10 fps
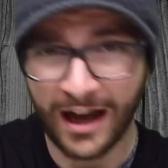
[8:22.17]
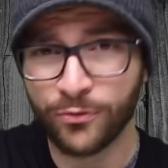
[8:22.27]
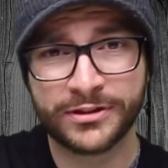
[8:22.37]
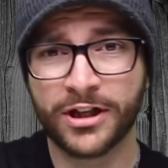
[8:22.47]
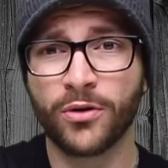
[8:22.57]
I
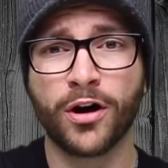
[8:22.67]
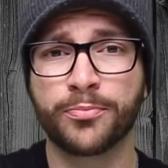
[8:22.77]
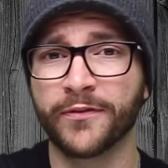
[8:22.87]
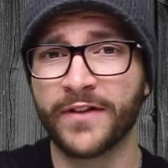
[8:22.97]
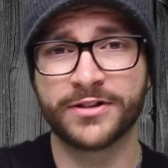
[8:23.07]
wouldn't go all
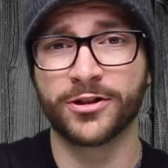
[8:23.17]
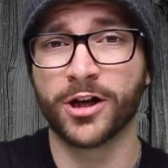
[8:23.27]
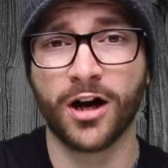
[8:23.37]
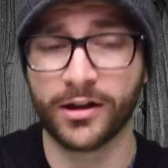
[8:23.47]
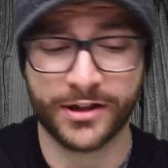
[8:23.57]
professional
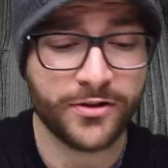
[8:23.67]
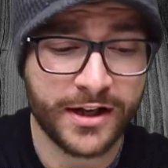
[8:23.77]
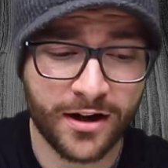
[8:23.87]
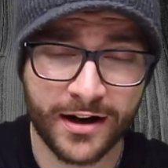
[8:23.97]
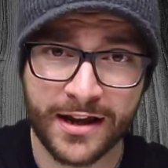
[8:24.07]
Call of
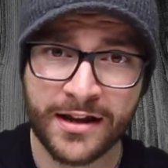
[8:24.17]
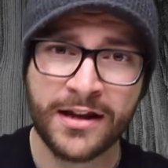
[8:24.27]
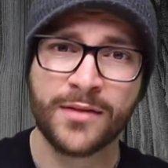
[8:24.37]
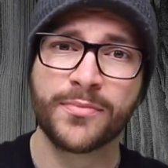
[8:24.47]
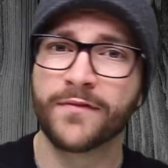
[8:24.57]
Duty on it,
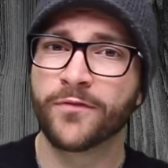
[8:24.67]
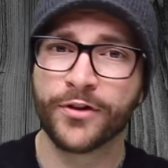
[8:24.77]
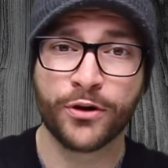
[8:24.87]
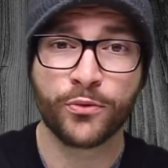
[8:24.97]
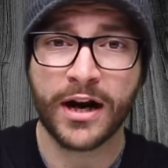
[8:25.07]
but
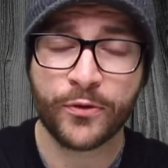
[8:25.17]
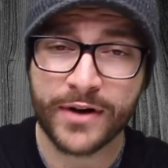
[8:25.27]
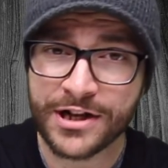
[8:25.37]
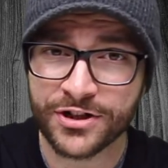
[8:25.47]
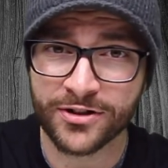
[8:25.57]
for your
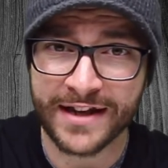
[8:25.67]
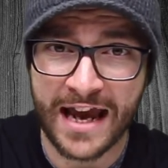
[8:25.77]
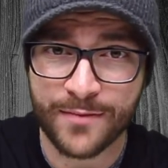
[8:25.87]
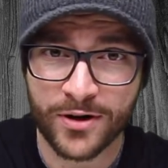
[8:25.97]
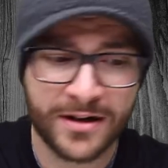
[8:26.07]
recreational
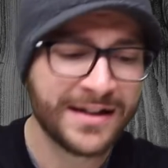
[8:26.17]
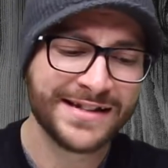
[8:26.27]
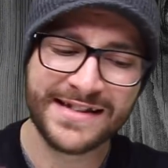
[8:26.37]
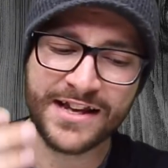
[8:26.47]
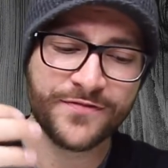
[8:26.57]
gamer,
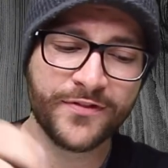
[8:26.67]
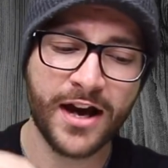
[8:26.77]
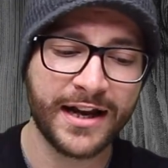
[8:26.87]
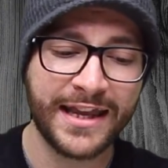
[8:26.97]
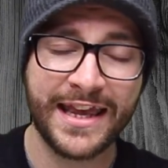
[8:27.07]
say you've
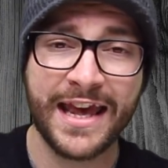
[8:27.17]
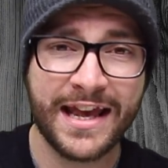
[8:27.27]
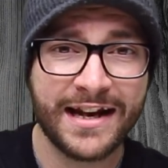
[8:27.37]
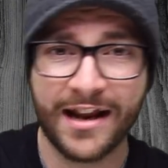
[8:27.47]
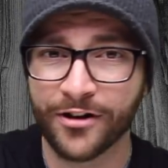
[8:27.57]
got a
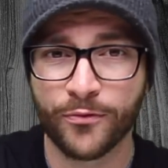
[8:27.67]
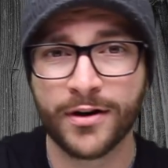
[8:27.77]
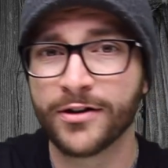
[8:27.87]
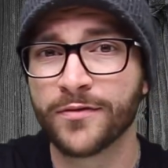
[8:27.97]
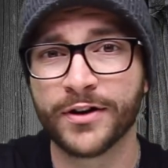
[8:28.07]
kid and you're
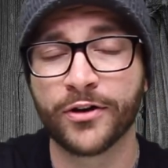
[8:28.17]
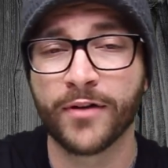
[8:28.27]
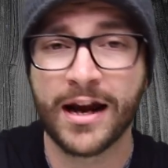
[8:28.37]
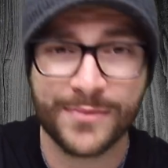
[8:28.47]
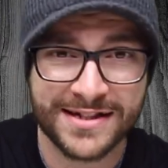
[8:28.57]
running over to
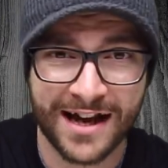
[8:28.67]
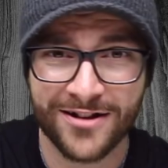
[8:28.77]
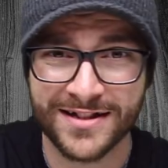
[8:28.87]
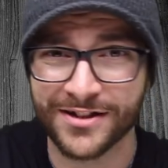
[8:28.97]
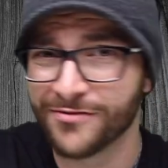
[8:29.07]
grandma's
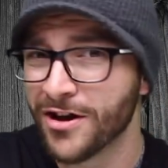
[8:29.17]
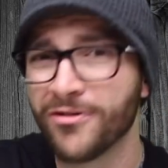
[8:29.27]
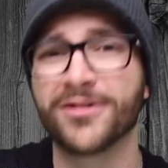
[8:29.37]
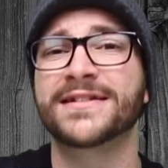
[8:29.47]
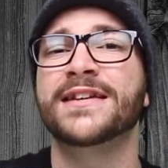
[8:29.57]
house and you know
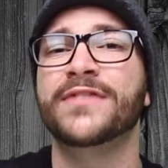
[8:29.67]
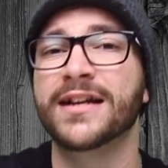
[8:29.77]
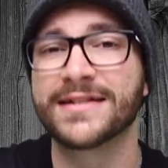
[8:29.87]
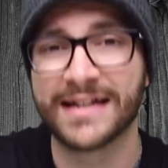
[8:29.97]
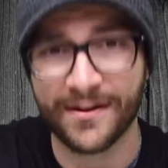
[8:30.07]
her TV
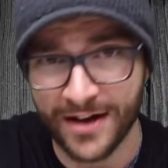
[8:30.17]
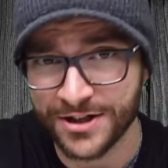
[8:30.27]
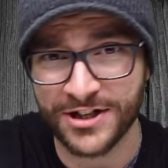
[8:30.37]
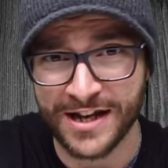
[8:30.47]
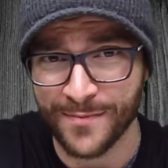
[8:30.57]
doesn't have
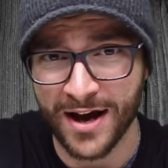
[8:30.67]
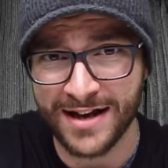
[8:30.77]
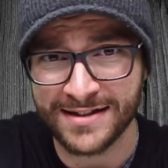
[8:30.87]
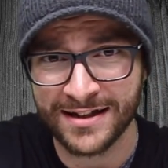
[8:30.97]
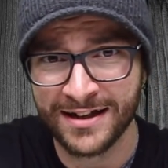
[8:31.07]

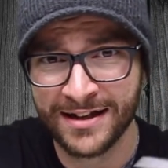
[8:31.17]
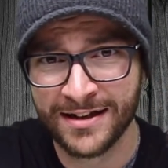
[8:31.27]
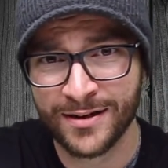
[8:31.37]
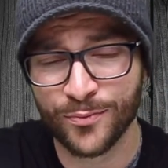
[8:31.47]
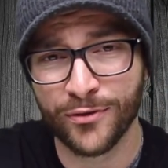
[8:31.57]
HDMIs,
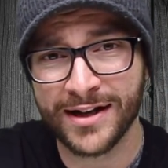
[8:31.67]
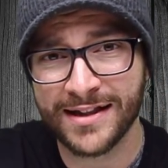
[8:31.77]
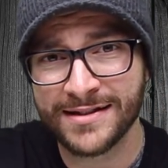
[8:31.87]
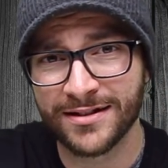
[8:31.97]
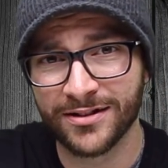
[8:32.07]
bring
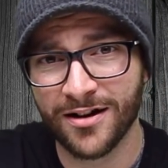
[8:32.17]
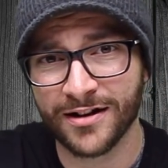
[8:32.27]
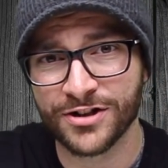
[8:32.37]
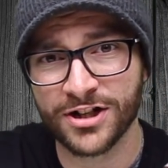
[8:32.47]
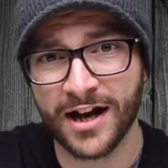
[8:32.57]
this along
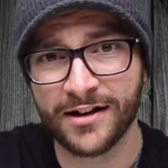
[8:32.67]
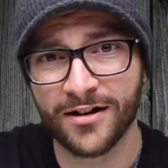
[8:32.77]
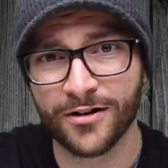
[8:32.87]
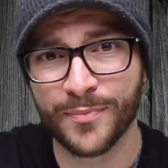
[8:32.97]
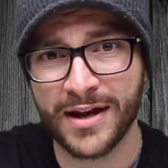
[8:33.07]
and shine it
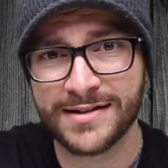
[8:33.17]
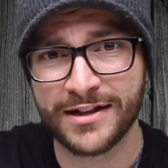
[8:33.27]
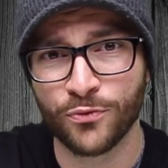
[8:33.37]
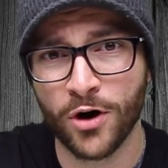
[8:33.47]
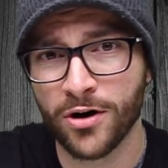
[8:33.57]
on her
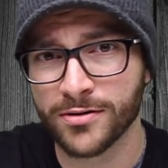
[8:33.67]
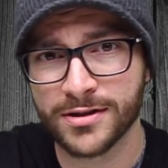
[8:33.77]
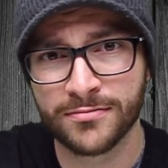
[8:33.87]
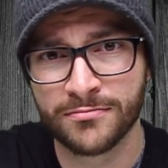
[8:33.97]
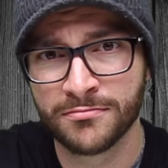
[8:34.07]
pasty walls.